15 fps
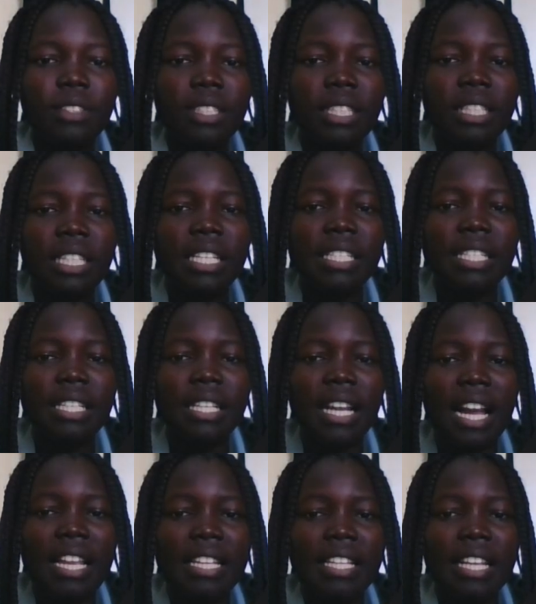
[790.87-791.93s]
let's say
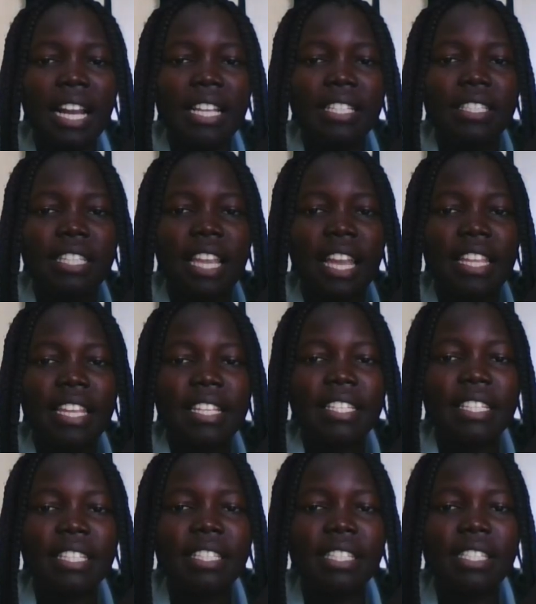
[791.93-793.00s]
I
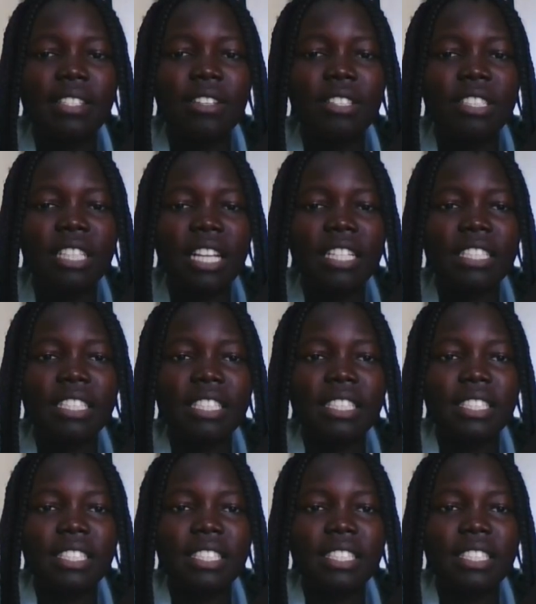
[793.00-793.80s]
edit this contact,